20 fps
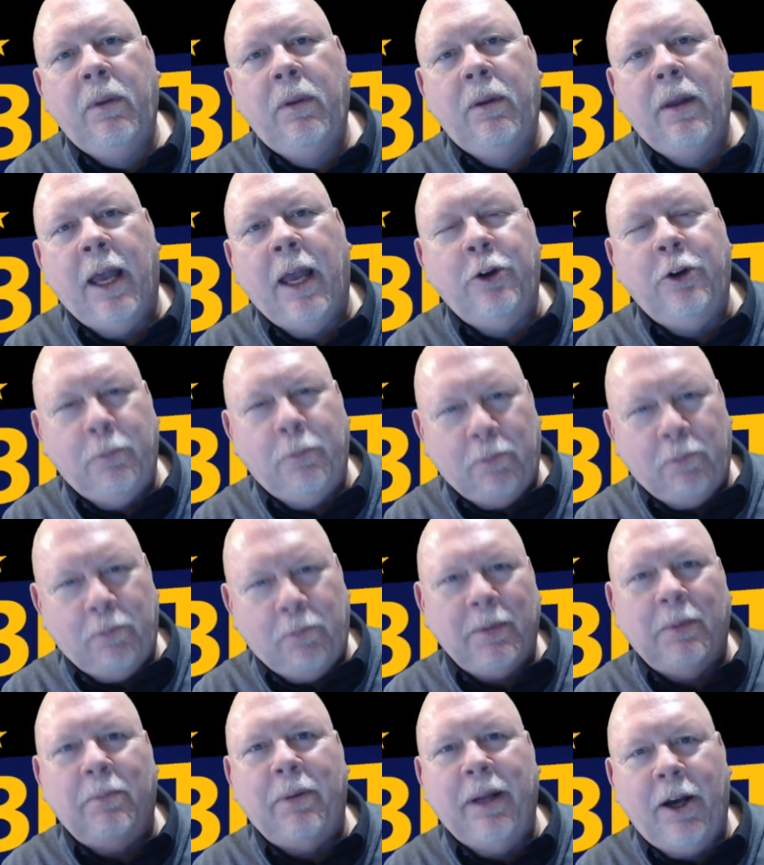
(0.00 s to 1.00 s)
and you
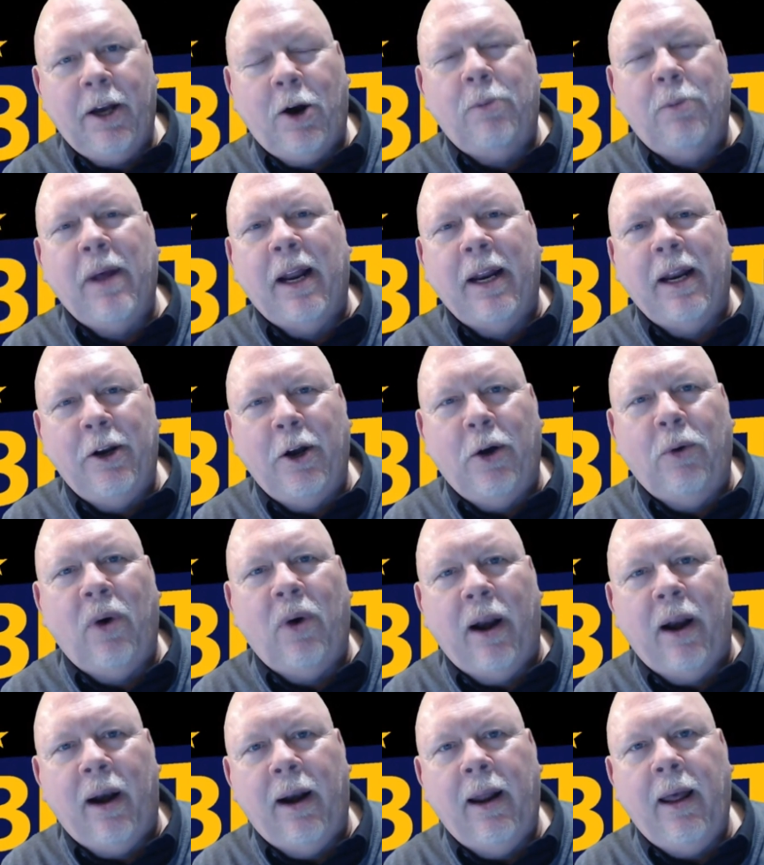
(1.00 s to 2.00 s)
probably already know
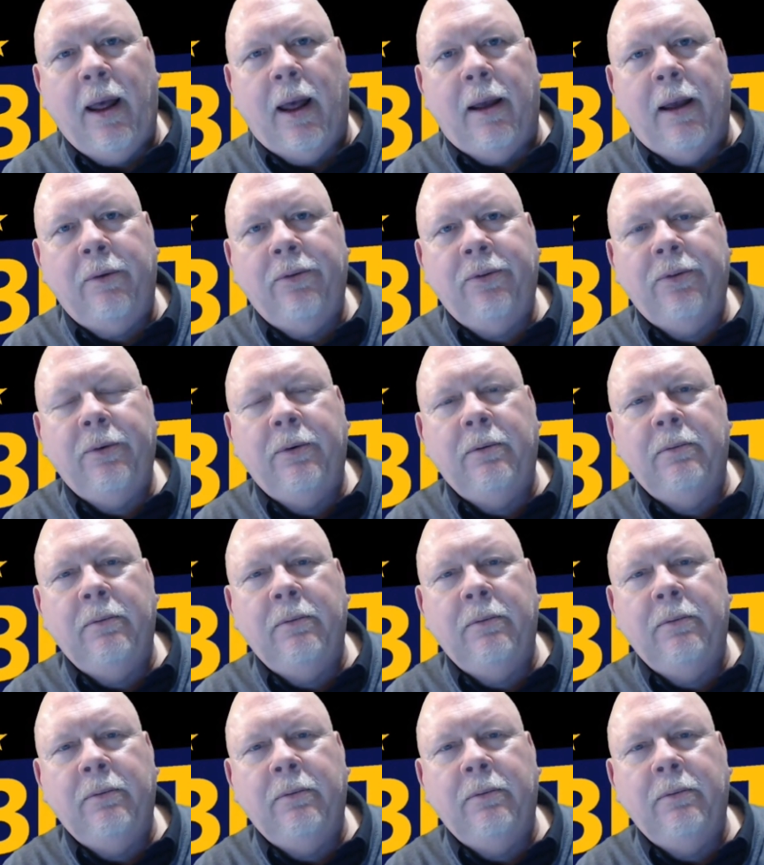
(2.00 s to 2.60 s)
what it is.